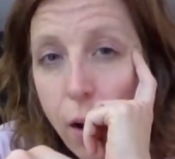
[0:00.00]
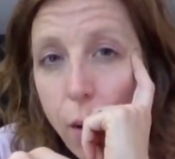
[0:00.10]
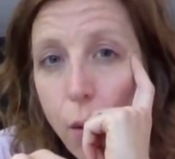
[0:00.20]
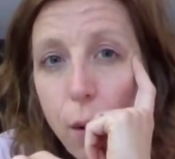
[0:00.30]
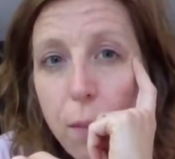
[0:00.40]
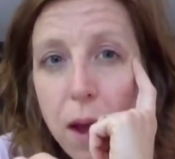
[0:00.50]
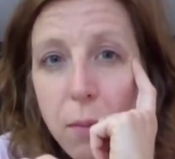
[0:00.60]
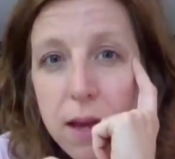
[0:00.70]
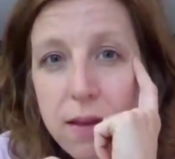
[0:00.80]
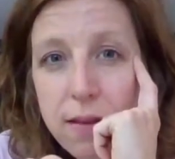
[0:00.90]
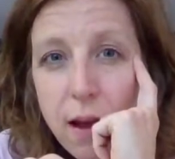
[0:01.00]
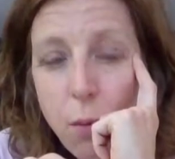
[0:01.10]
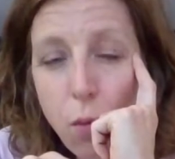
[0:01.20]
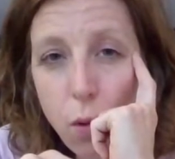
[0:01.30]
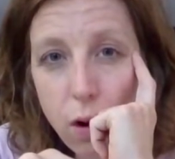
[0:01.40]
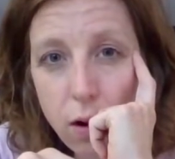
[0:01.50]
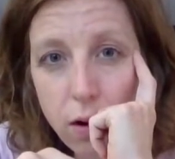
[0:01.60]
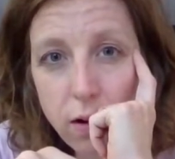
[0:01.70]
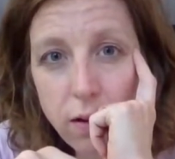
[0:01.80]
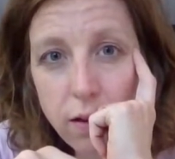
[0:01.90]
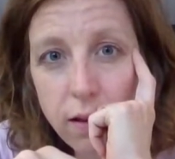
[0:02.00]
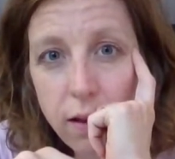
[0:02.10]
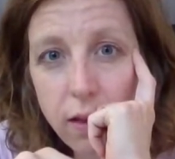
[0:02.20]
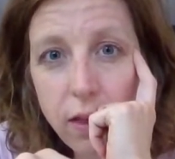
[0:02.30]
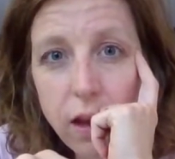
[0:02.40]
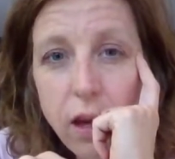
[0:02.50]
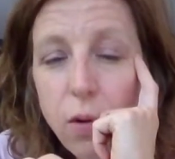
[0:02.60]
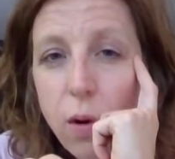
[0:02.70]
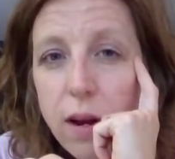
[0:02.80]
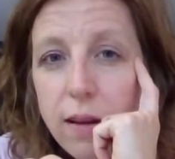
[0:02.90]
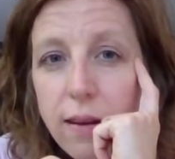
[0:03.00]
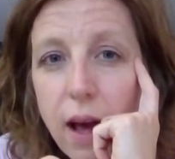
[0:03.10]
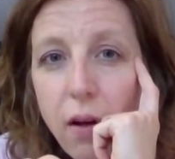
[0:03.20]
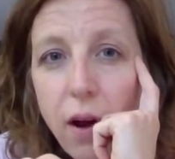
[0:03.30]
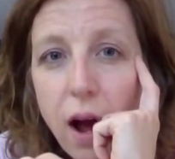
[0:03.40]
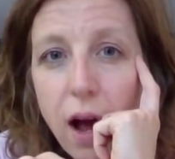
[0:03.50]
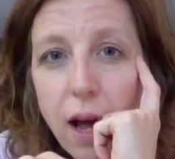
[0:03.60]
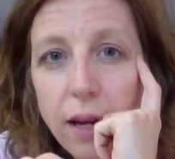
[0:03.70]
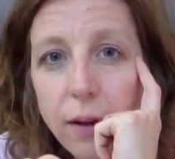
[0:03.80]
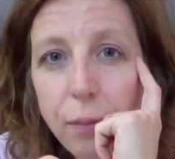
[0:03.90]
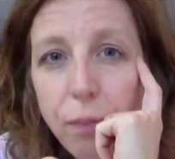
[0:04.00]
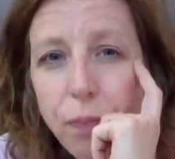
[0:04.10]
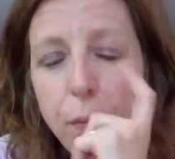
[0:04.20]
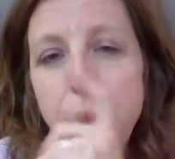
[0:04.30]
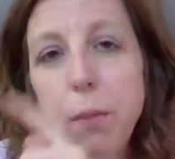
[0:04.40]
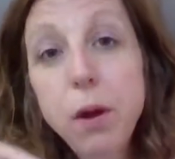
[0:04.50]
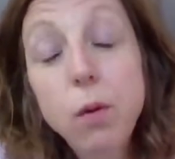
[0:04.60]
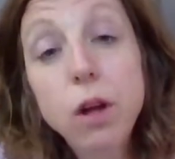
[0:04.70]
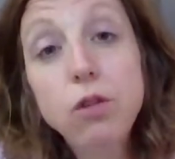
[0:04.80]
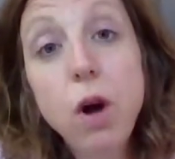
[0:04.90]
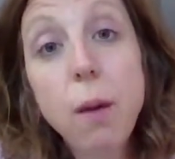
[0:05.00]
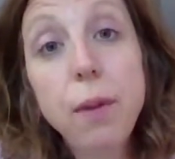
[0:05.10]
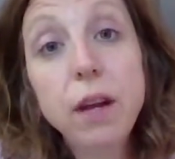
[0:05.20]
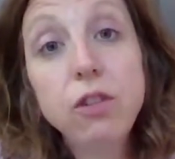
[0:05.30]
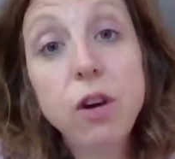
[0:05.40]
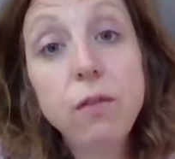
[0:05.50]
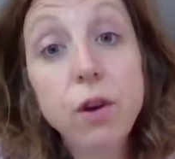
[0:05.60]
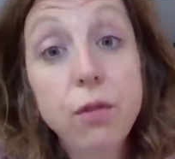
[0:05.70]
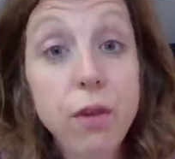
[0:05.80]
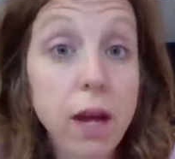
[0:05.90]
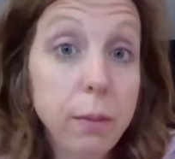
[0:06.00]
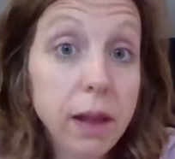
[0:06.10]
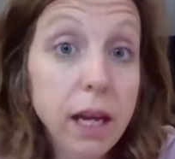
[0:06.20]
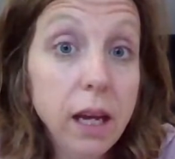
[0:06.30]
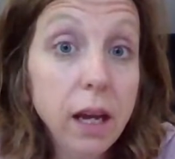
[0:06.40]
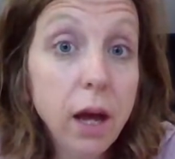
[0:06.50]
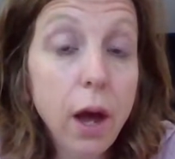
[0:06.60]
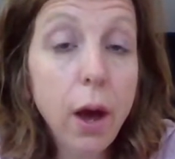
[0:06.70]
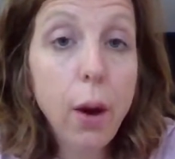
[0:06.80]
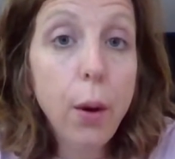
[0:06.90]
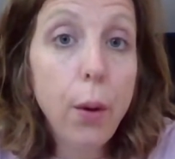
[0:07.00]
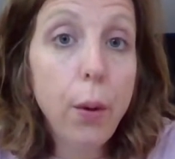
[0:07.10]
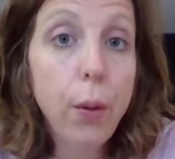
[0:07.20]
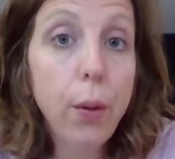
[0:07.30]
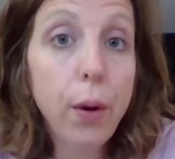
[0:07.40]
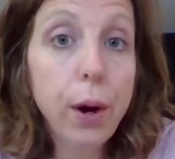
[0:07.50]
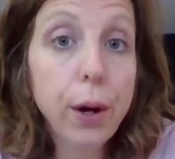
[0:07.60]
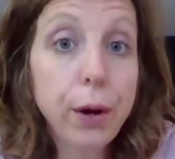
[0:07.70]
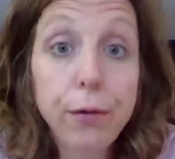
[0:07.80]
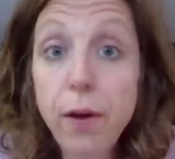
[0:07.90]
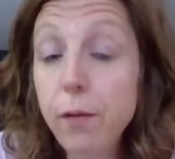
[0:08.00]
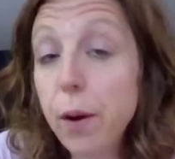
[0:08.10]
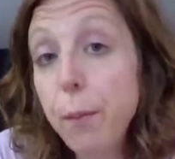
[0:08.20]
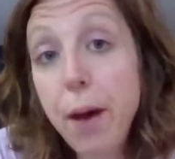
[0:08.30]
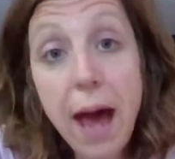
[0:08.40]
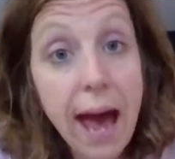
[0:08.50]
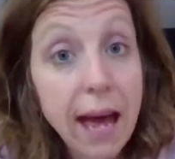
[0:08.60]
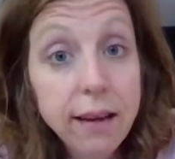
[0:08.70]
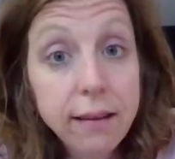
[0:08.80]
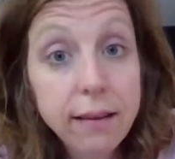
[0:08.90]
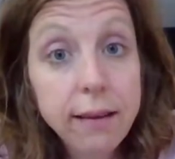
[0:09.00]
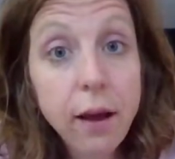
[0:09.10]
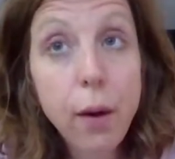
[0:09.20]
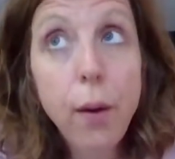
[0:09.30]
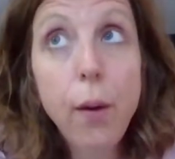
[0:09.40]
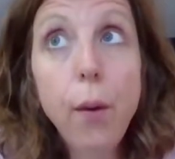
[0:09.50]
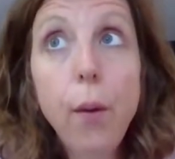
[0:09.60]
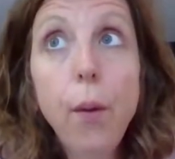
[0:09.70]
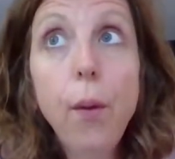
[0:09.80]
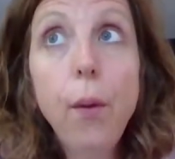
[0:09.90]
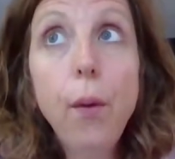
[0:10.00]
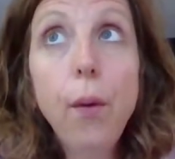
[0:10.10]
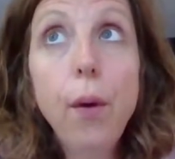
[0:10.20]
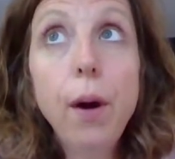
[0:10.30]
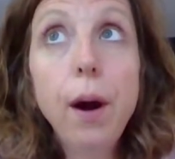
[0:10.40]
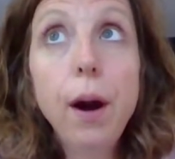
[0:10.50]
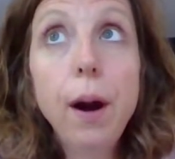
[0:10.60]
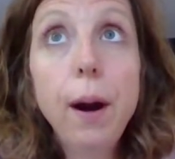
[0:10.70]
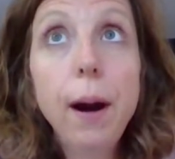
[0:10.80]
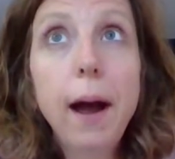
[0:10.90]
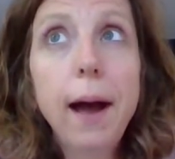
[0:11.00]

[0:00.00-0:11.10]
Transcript: or maybe some words that you want to tell God. Maybe you want to draw a picture of your family or your favorite pet or